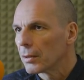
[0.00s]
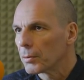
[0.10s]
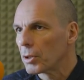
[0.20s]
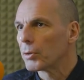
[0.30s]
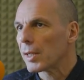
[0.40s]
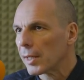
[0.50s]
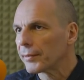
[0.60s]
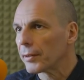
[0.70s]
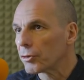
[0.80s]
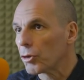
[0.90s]
was looking
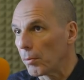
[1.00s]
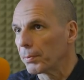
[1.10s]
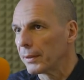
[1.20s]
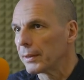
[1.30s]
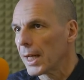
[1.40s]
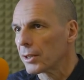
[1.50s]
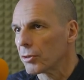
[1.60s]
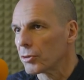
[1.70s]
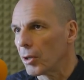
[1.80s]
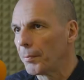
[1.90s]
after the shop, the
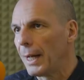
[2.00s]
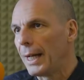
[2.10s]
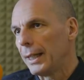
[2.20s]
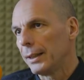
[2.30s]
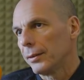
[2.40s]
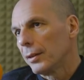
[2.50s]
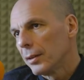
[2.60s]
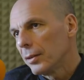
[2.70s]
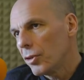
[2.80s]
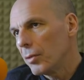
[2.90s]
international shop, and
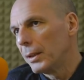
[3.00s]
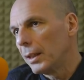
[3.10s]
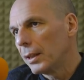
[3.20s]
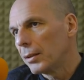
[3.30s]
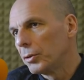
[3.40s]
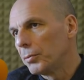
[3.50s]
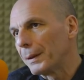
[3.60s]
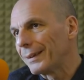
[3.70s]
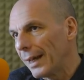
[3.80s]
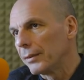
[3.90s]
Germany could
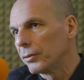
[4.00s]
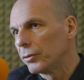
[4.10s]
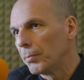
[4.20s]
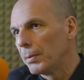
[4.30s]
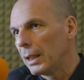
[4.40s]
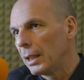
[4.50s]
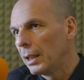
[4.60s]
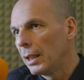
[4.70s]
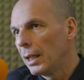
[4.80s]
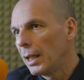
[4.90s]
pretend to
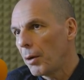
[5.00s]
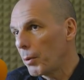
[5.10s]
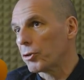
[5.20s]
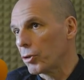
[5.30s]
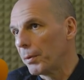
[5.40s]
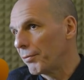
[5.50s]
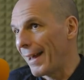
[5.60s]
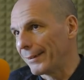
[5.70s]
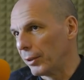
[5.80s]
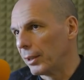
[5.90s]
be a workshop, a
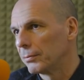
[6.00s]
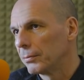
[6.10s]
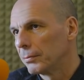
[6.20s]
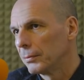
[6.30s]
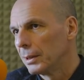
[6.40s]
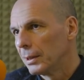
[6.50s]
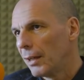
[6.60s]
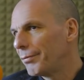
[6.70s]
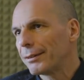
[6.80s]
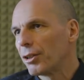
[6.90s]
factory.
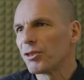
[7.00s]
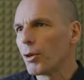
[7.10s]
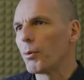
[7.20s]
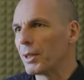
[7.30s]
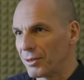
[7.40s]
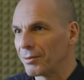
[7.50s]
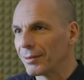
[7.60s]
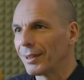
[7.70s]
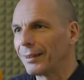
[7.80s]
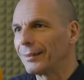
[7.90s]
A factory is always
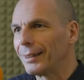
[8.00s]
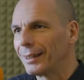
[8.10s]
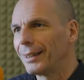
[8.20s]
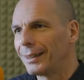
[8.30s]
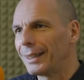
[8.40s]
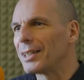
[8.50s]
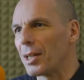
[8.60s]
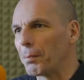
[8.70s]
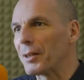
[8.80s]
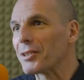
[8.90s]
in
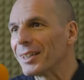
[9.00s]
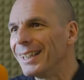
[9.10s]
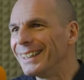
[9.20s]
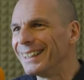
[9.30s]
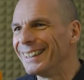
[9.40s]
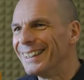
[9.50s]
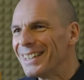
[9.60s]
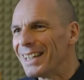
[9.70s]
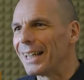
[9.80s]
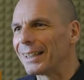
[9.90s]
surplus.
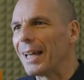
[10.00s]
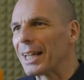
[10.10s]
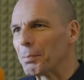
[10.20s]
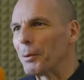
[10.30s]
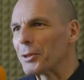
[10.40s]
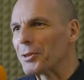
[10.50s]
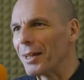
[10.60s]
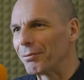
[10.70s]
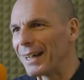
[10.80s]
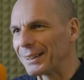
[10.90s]
It exports,
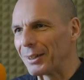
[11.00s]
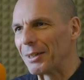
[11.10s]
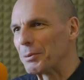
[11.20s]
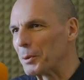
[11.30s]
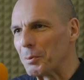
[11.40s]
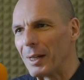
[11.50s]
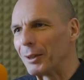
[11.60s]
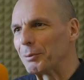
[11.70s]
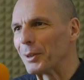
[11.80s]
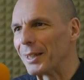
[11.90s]
a factory exports a
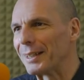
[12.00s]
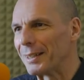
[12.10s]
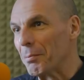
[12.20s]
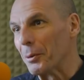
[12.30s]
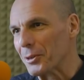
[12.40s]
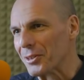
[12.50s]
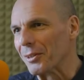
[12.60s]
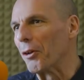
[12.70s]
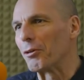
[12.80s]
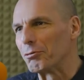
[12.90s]
lot more than it imports,
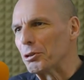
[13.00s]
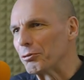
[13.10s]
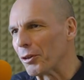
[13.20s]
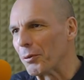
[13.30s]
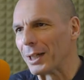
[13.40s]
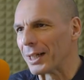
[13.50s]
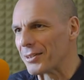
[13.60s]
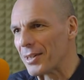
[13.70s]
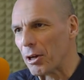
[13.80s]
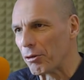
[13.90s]
you know, the food for the
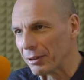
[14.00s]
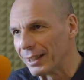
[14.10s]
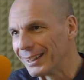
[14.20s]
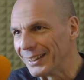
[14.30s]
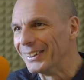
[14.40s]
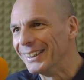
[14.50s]
workers and the coffee, you know.